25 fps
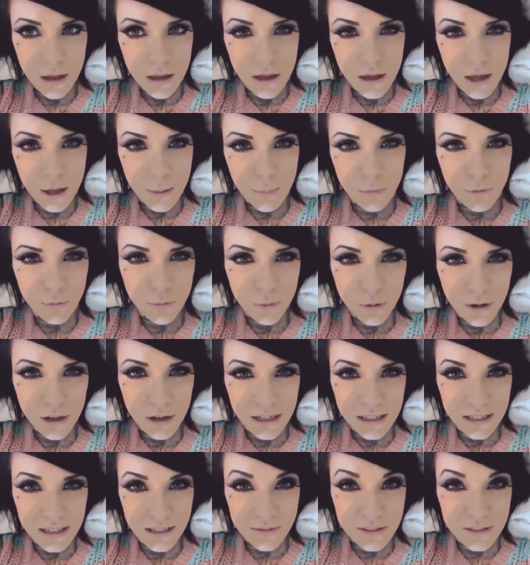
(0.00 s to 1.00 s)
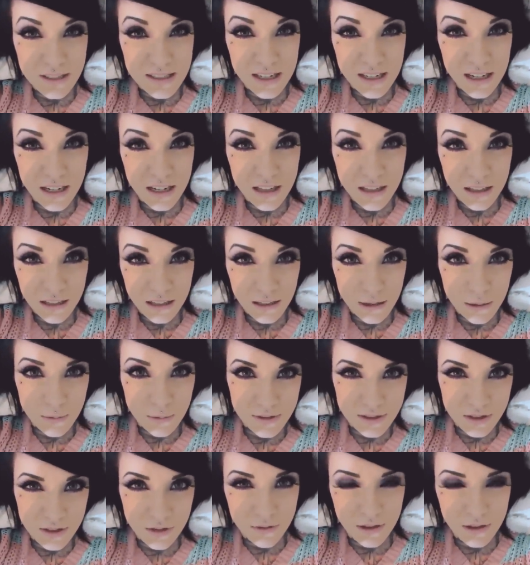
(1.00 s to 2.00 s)
and before I could even say anything, he
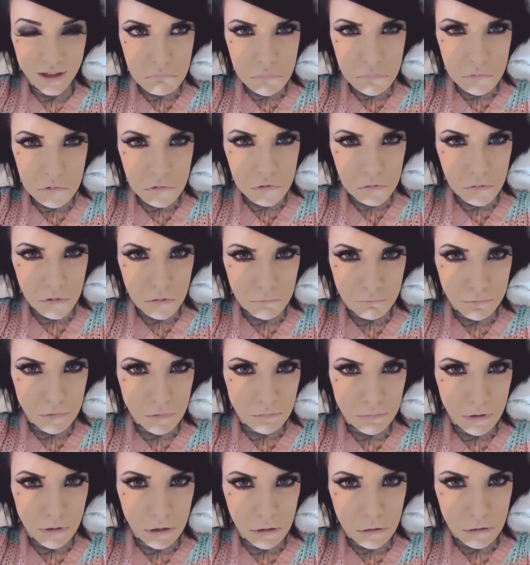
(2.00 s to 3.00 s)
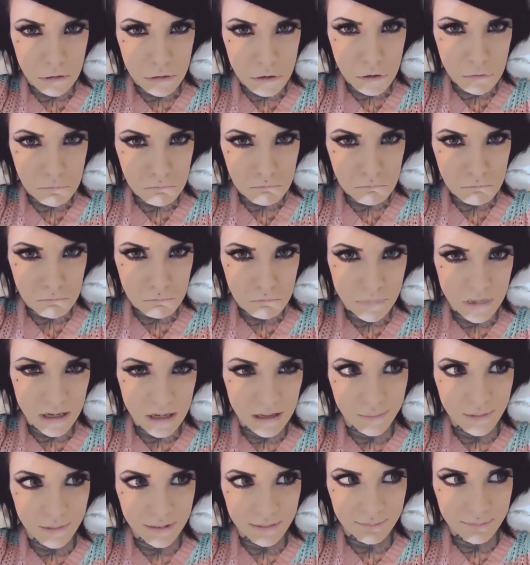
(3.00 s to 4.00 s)
was all like, twenty four dollars.
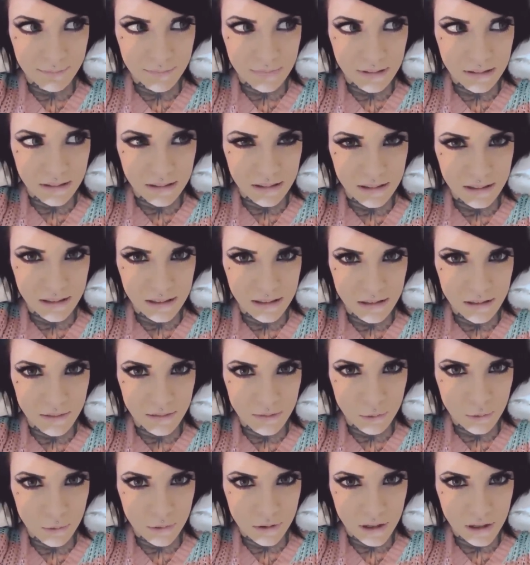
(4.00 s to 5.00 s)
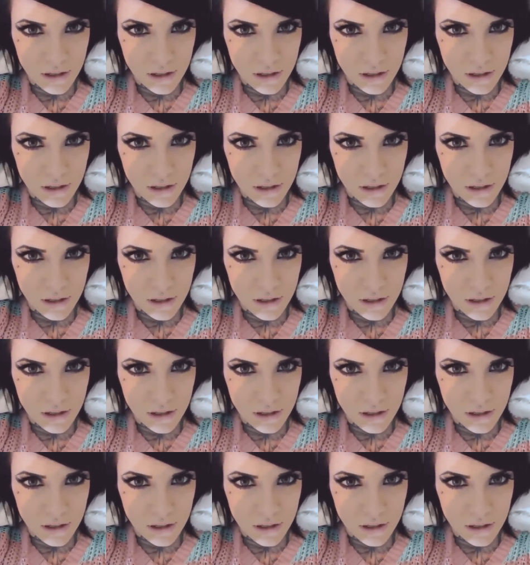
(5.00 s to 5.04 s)
And I'm like, I didn't even order